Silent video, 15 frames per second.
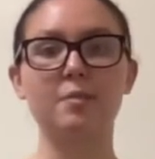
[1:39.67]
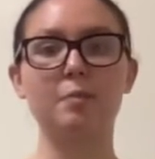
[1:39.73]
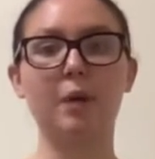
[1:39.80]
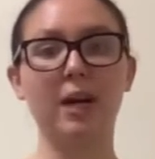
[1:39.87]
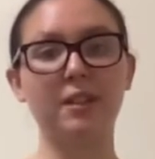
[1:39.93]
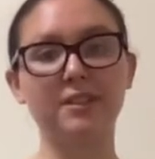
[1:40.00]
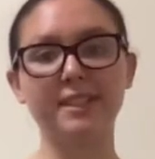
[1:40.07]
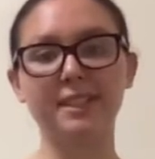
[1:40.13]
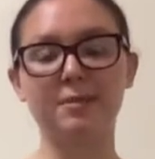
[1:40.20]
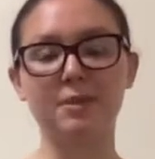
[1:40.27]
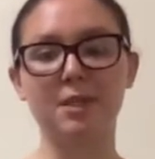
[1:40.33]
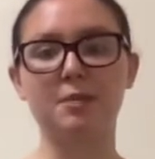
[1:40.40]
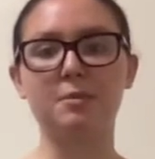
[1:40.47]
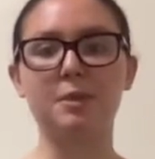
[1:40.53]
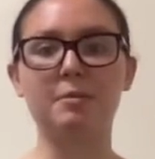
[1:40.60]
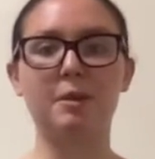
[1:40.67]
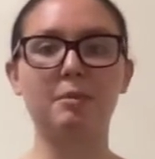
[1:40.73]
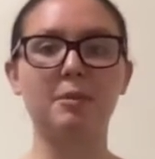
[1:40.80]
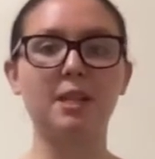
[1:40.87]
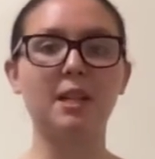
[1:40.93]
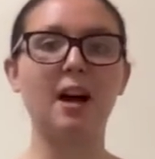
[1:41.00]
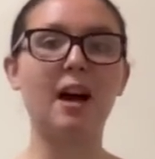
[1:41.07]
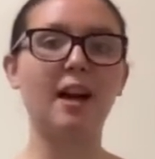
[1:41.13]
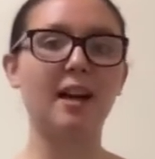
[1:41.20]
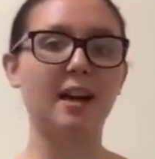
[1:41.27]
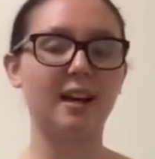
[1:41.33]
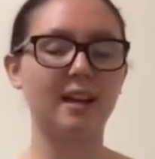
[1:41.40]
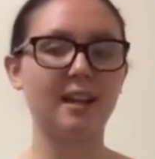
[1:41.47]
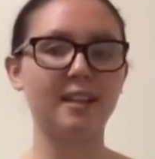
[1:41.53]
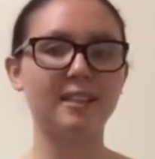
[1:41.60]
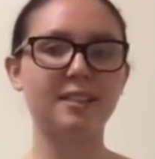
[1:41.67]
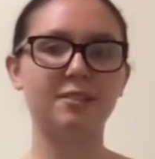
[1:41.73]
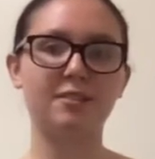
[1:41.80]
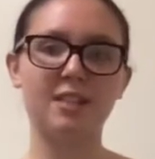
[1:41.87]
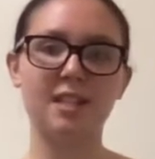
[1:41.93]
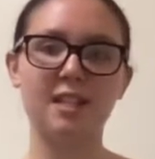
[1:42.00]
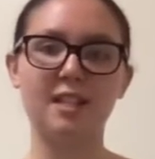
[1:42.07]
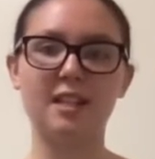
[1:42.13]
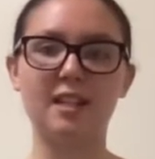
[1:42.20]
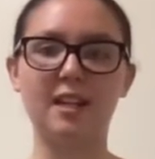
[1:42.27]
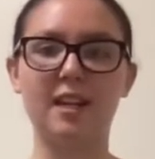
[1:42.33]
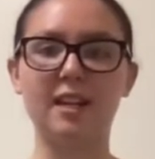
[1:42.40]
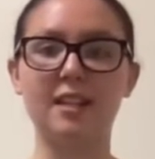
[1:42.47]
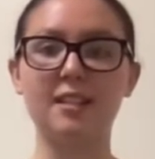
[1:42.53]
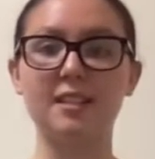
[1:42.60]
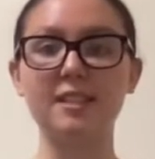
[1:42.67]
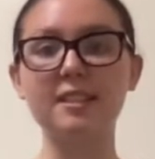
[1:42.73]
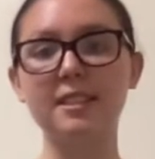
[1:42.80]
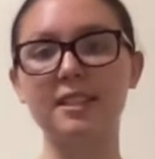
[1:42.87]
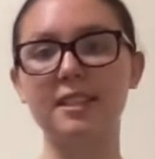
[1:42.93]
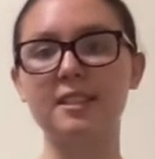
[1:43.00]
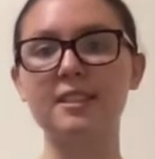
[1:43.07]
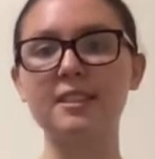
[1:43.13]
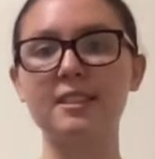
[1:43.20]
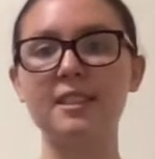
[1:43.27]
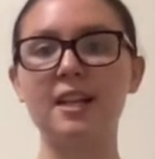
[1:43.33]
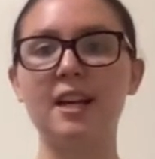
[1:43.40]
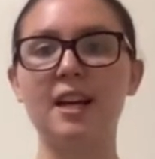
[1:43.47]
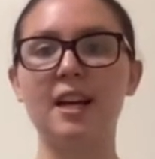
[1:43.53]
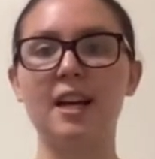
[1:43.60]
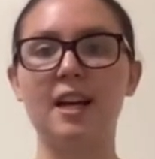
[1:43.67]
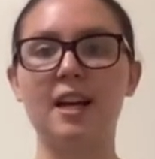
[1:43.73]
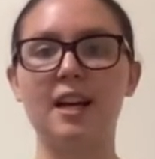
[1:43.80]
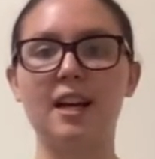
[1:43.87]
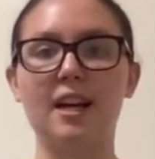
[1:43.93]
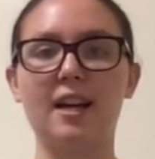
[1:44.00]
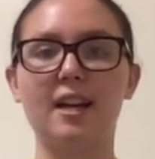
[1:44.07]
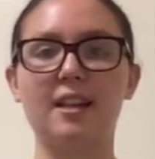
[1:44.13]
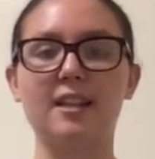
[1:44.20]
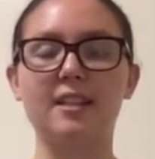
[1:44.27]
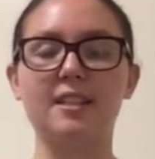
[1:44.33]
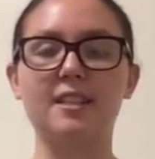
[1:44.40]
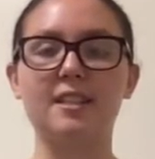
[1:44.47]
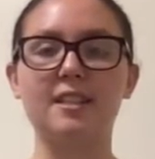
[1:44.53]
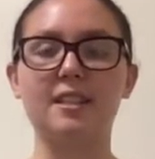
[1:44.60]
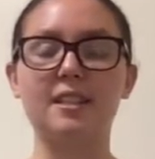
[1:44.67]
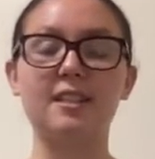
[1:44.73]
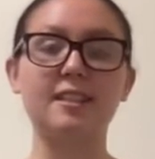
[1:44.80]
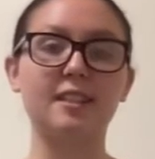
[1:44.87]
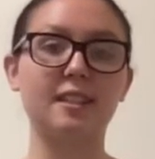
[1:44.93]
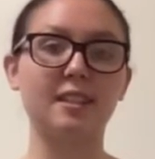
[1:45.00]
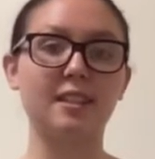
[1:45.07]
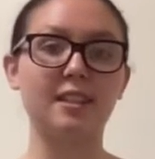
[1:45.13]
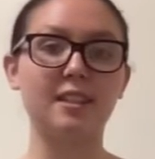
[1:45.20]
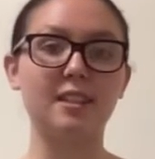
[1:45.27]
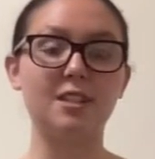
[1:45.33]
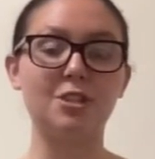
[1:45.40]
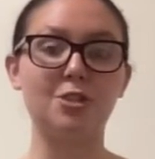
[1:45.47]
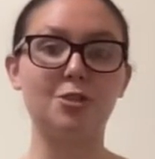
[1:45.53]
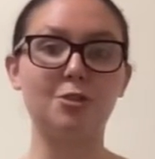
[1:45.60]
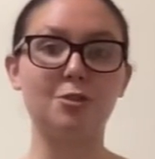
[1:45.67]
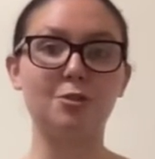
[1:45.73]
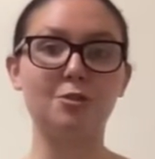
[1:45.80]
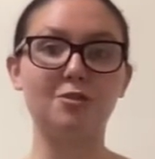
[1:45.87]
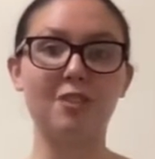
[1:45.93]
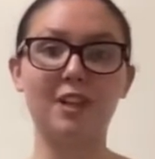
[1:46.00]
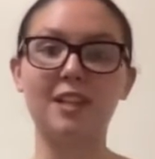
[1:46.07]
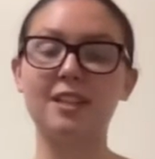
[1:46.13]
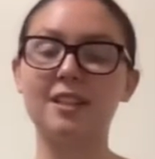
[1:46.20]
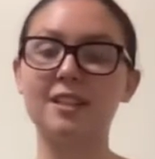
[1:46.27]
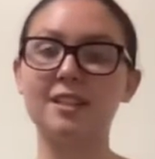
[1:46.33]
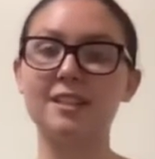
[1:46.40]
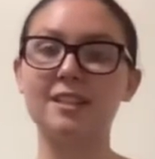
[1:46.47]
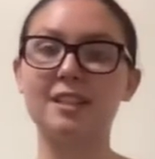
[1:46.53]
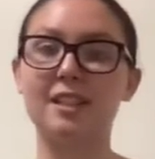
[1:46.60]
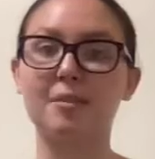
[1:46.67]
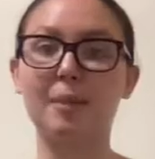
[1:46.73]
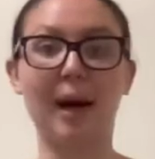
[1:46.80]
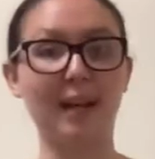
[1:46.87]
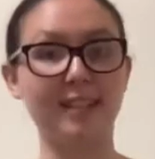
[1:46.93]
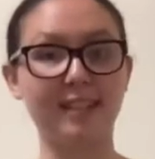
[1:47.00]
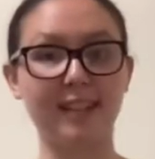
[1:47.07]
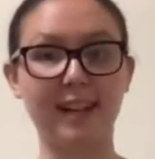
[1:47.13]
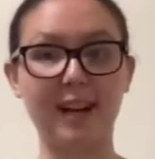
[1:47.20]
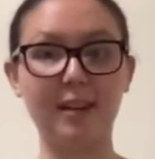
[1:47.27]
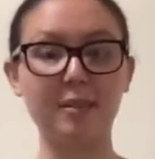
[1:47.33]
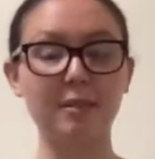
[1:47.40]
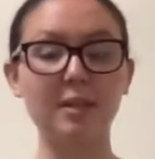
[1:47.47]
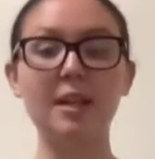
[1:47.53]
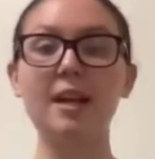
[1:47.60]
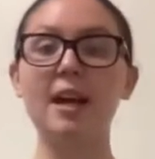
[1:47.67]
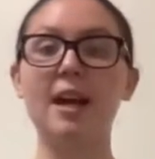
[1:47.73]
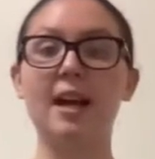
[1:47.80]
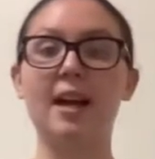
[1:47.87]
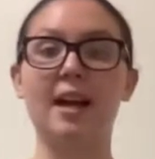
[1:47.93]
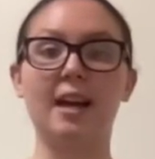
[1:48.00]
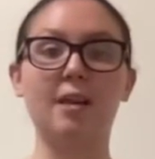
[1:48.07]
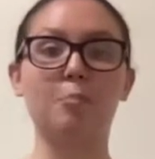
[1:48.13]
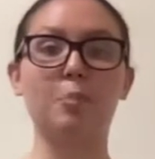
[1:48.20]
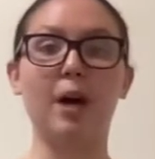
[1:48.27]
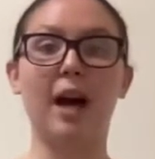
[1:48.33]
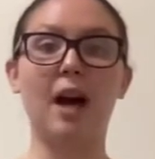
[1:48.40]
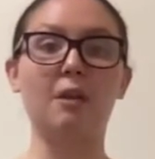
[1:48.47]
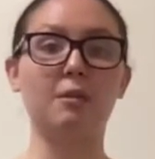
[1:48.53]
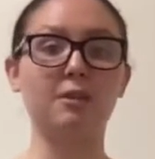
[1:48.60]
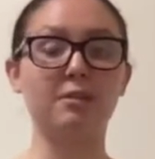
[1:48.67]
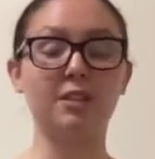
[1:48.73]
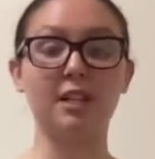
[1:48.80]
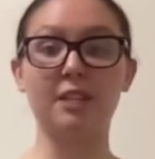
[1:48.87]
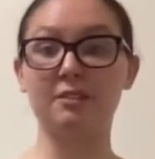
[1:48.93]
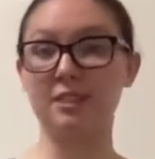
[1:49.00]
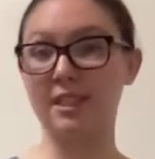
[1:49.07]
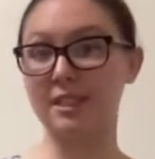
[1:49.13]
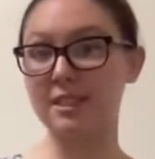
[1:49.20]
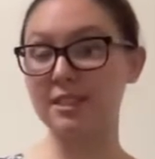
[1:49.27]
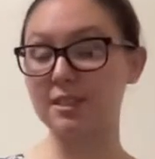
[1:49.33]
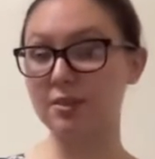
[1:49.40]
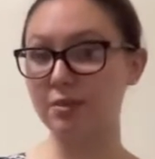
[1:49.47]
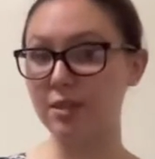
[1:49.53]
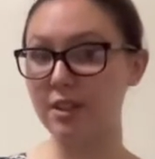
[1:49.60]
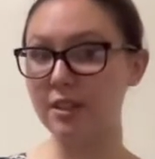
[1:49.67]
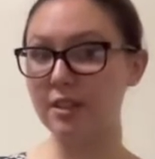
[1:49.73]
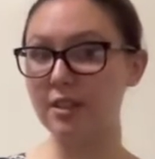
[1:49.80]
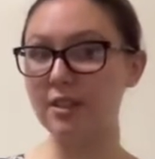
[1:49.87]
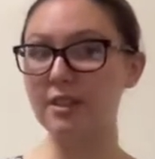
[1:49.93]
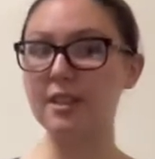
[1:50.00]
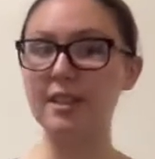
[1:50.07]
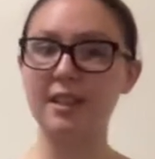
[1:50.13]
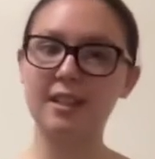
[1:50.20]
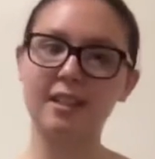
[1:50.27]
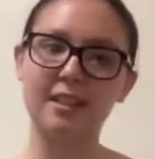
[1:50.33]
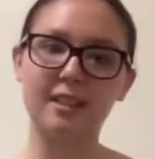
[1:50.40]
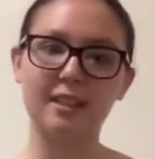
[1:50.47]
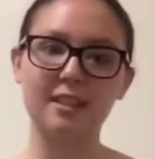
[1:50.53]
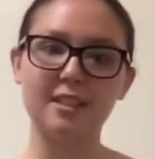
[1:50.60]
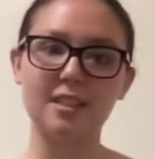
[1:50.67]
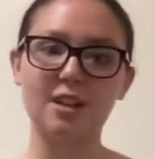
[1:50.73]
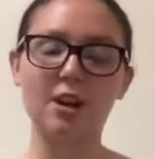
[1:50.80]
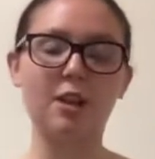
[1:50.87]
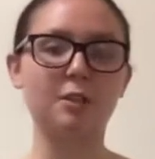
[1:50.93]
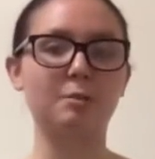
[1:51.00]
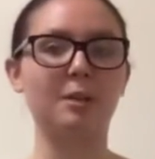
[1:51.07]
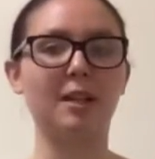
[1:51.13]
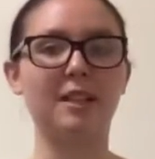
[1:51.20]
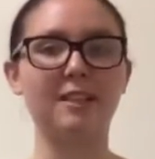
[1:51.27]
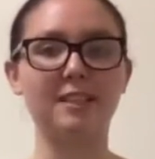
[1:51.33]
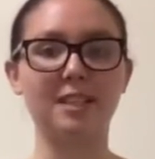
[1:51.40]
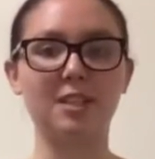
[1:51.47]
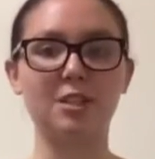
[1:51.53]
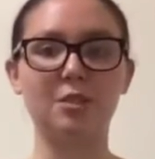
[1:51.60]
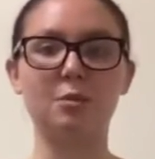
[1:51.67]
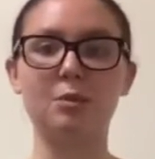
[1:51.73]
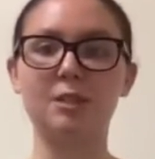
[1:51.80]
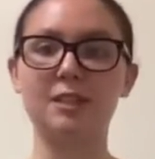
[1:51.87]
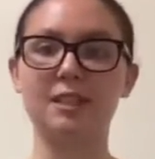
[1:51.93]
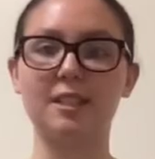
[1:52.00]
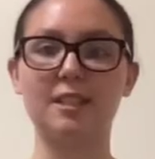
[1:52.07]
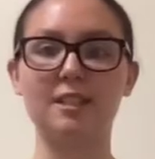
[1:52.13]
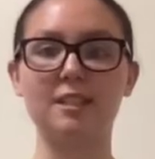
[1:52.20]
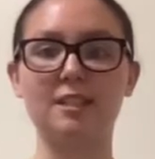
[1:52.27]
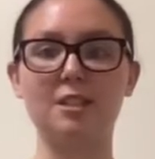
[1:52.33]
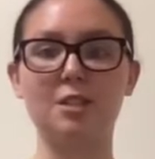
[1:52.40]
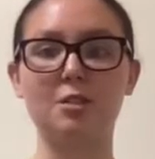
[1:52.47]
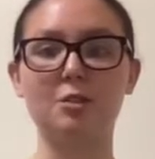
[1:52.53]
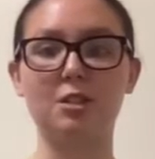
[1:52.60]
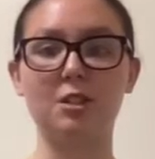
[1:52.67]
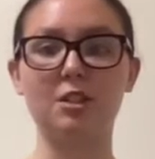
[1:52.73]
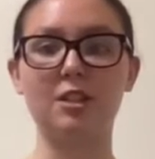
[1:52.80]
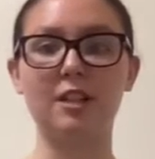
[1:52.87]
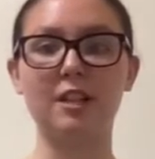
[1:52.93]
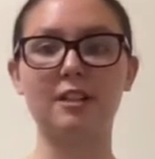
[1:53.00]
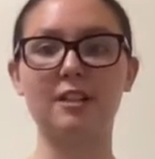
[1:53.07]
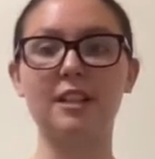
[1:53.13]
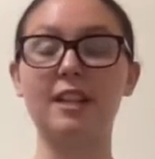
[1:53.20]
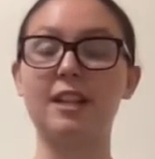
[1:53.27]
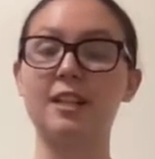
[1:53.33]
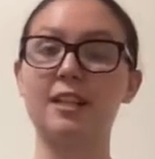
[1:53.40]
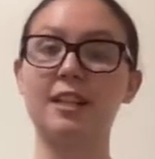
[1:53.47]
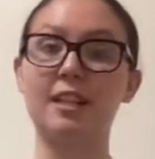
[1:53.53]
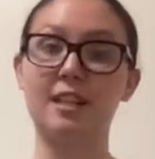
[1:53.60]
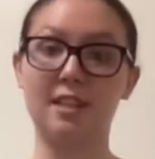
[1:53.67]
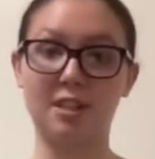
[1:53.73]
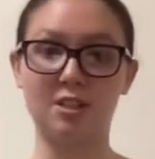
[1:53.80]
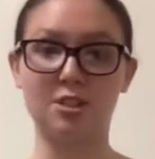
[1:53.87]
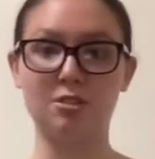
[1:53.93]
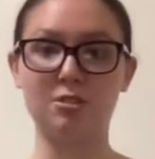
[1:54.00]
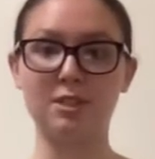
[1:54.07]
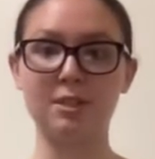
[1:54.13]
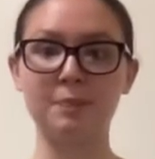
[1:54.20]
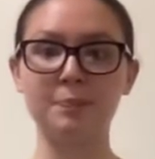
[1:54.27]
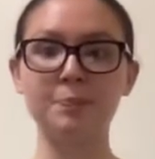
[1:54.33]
Mild symptoms may be headaches, fatigue, and dizziness, and this can lead to faintness and passing out. But however, if it gets severe, that it can lead to hospitalization, which leads to urinary and kidney issues.